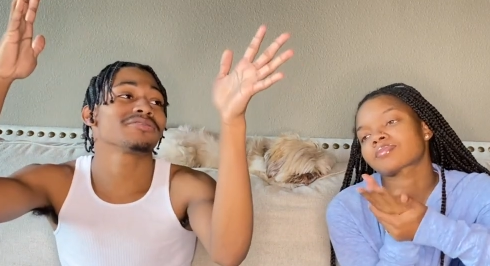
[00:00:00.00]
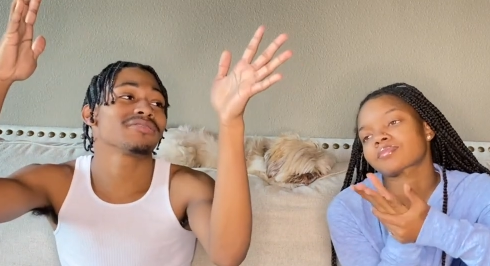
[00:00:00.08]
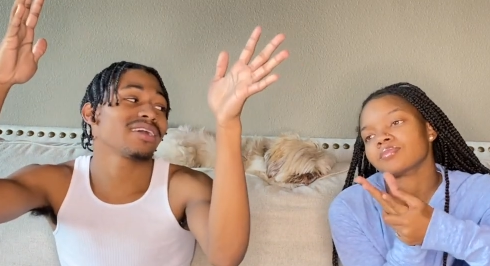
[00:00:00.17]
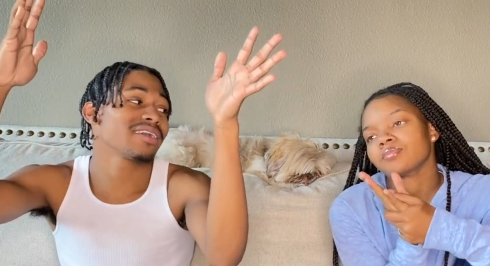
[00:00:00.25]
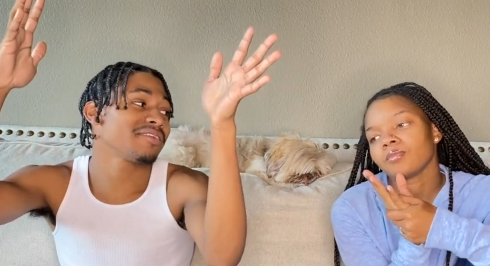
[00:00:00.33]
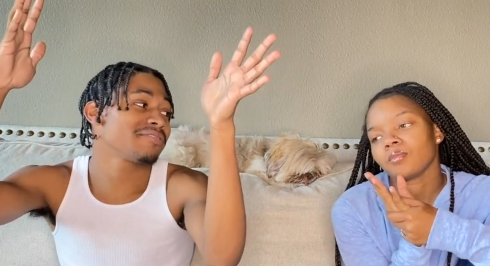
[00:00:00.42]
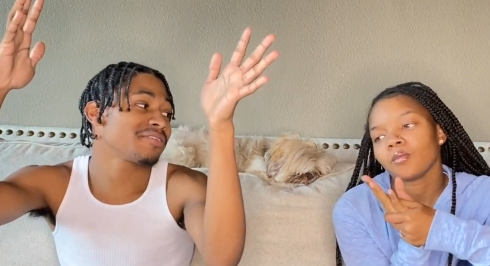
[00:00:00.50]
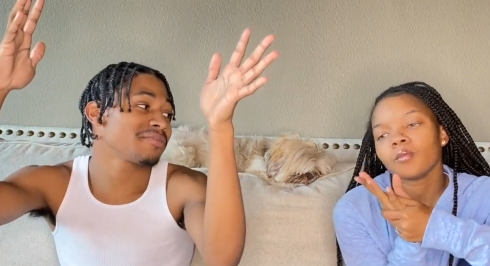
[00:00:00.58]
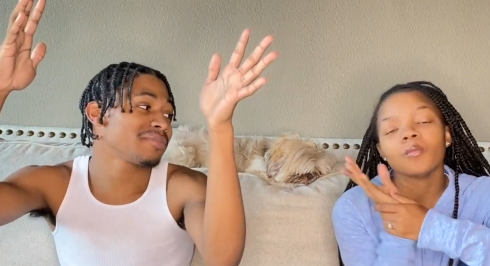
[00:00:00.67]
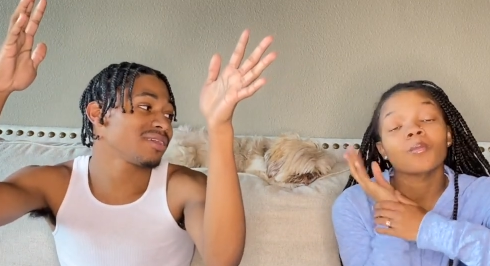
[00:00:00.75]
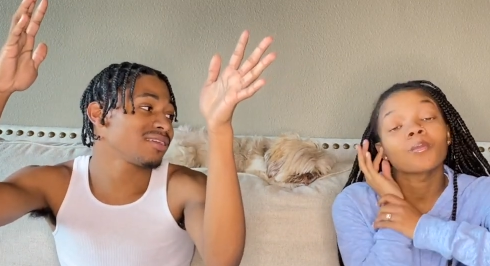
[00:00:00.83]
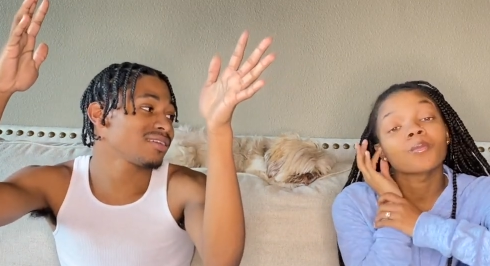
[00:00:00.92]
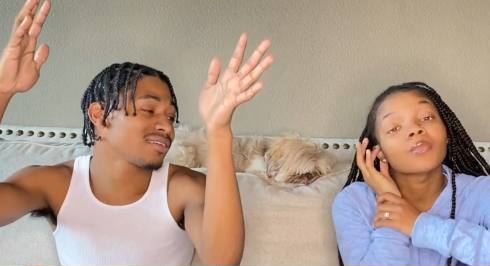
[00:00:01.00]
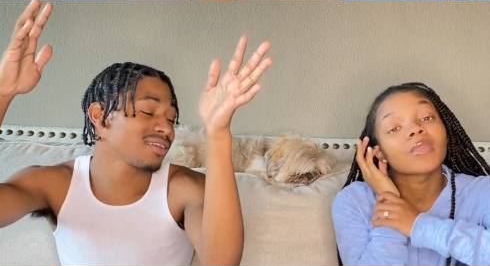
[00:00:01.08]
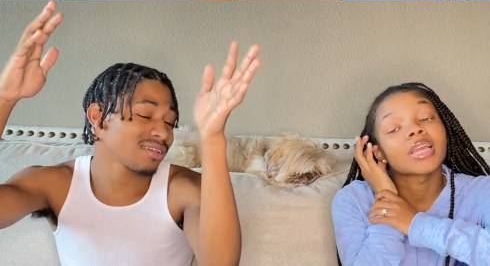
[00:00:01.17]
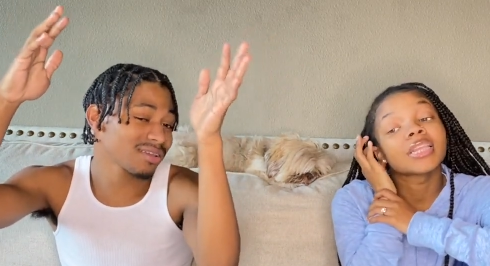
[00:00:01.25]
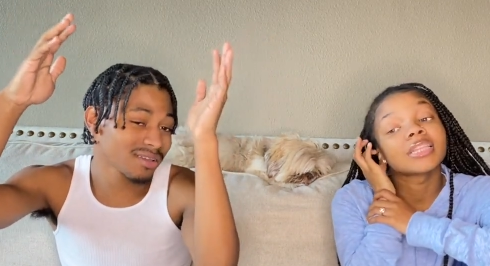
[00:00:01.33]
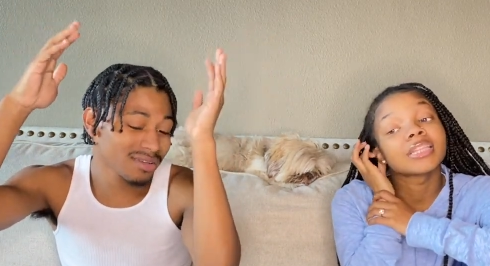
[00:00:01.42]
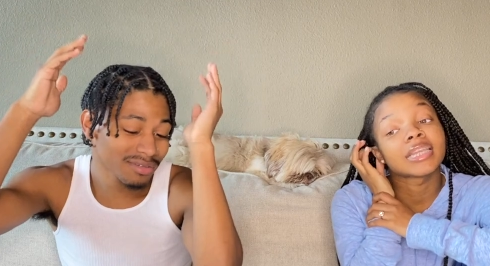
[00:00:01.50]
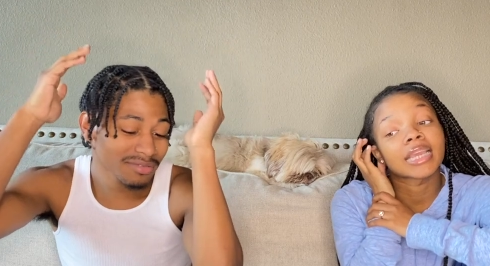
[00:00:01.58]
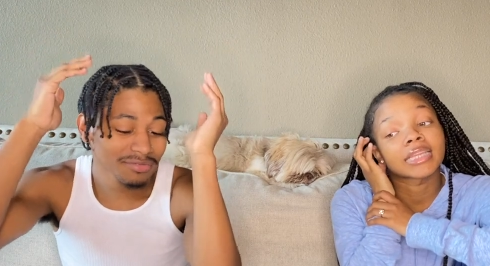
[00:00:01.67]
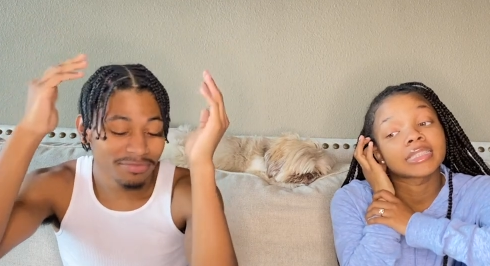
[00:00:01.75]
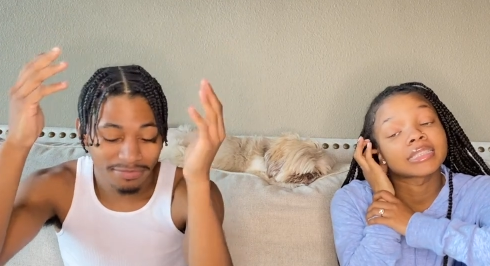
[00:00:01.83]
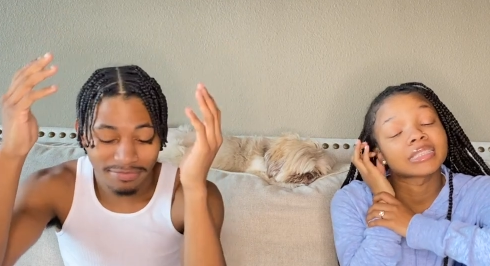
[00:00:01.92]
Speaker 1: around. You feel me? And
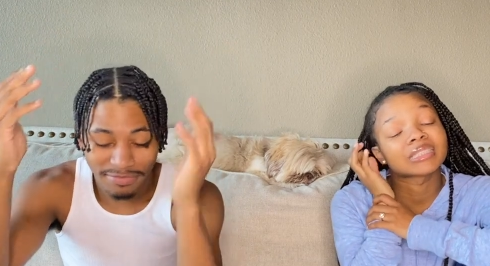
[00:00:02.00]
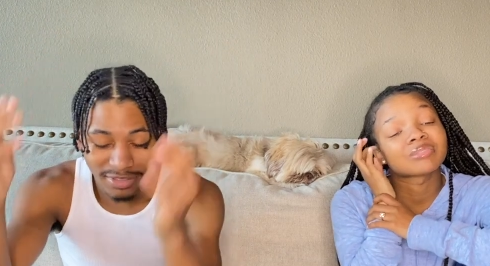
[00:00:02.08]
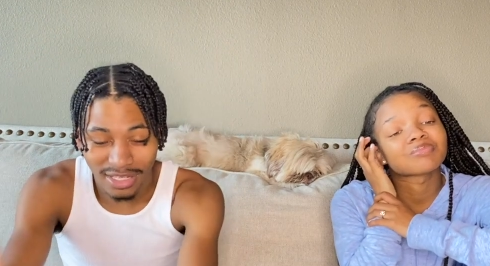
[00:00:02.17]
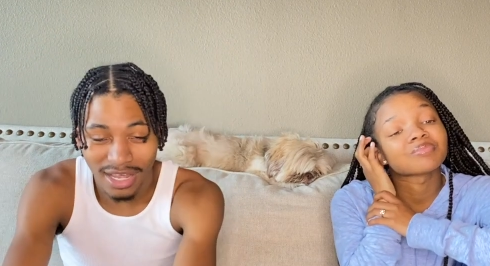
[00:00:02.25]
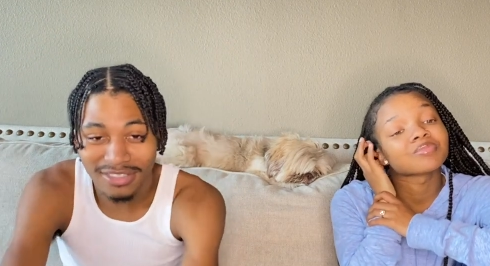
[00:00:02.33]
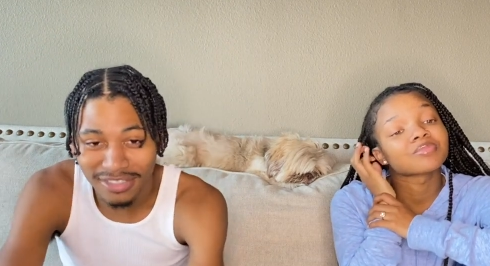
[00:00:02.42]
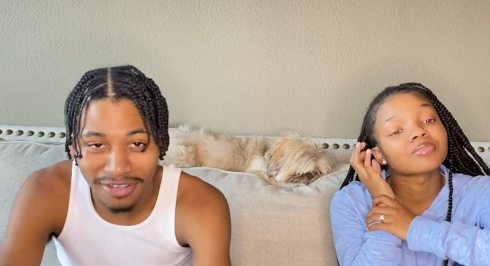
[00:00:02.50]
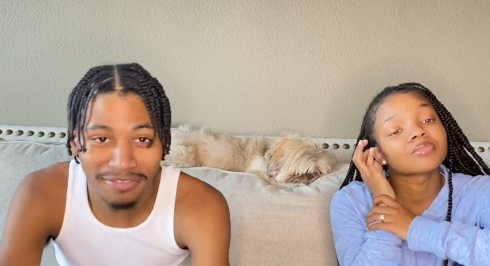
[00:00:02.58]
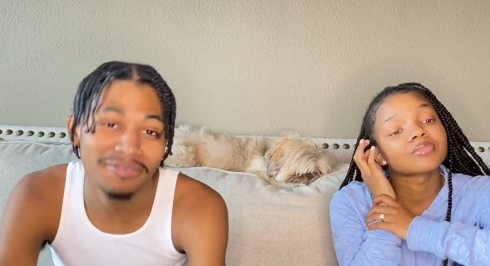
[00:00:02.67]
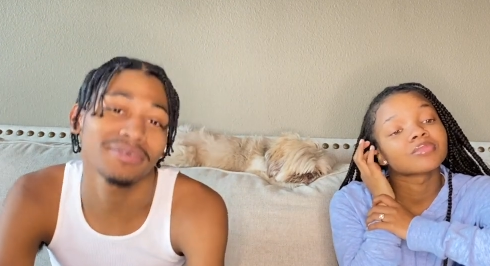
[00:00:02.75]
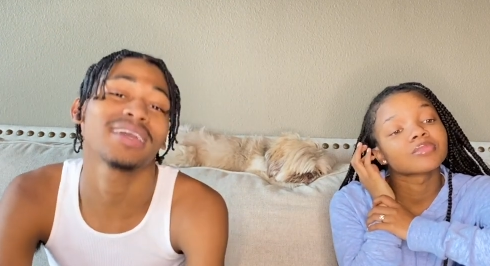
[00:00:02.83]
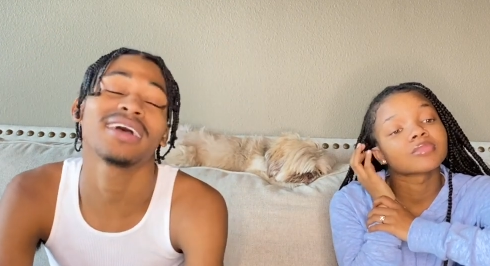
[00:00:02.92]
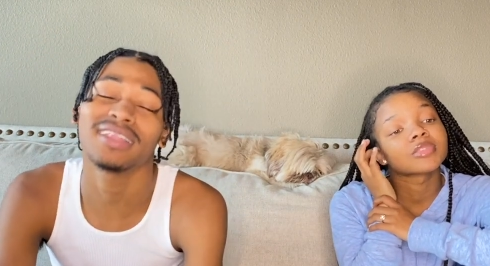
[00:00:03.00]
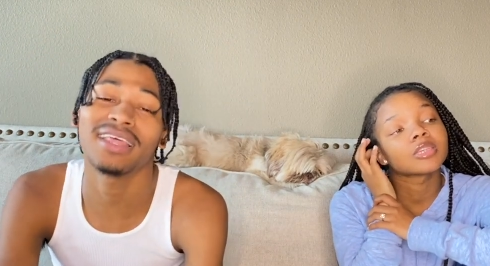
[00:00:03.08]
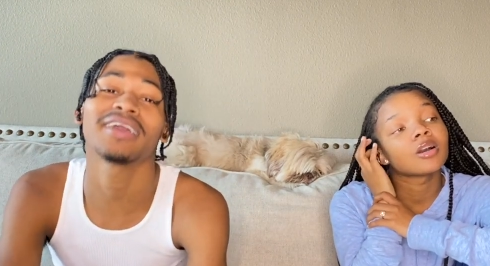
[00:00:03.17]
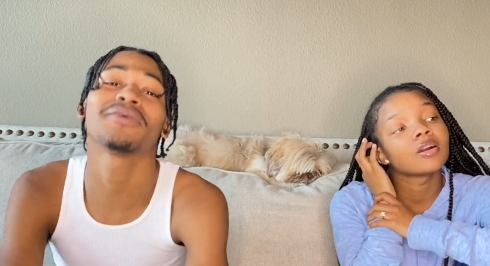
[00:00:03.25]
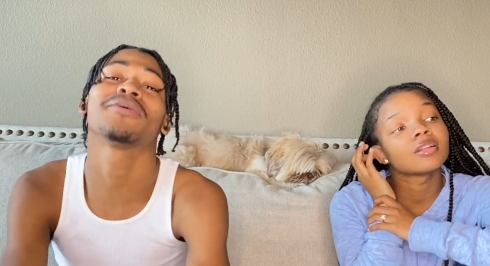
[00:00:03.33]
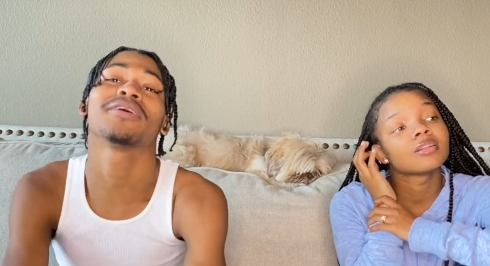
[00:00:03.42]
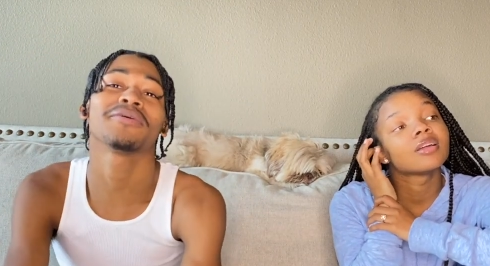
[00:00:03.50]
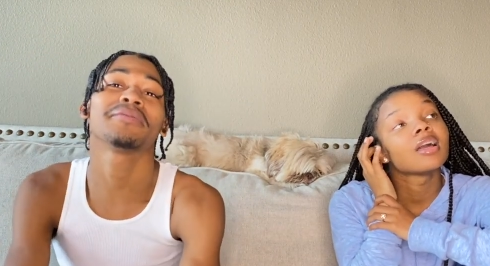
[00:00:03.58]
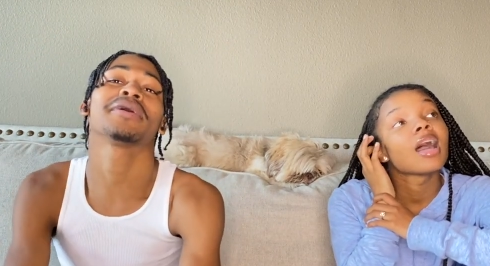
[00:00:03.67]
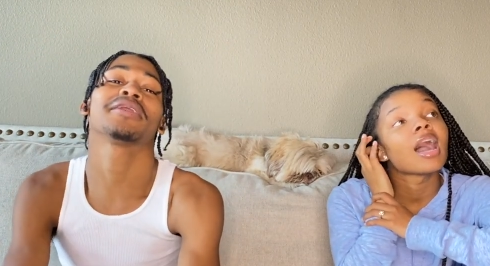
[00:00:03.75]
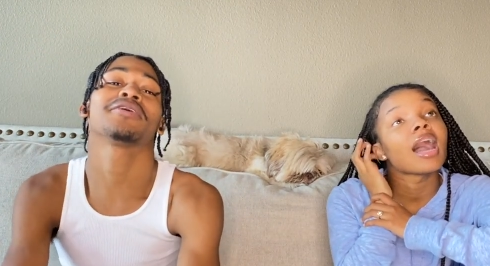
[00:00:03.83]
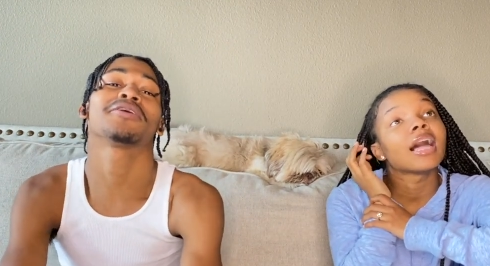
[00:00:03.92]
yes. It's a lot of stuff. We got a lot of work. We
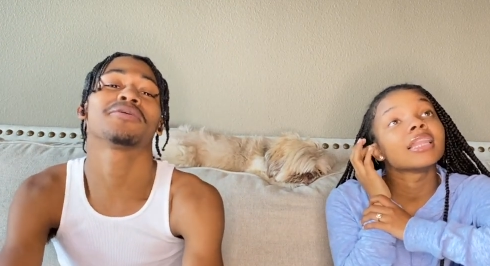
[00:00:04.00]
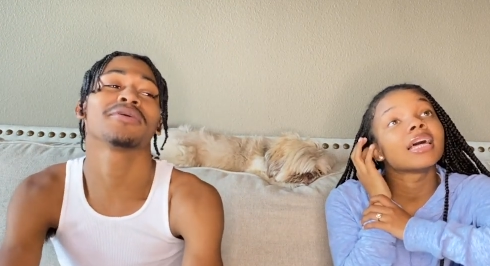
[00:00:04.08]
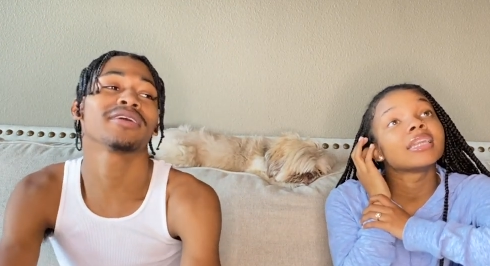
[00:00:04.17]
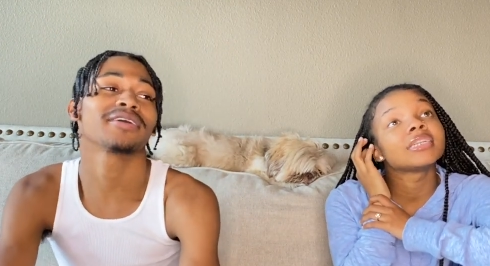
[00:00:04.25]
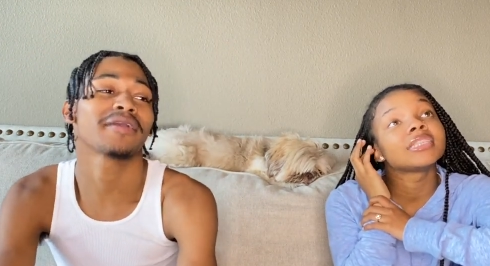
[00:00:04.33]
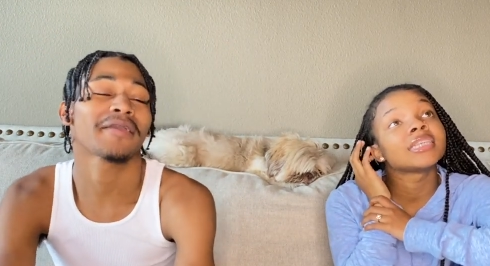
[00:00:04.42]
about to go. A lot of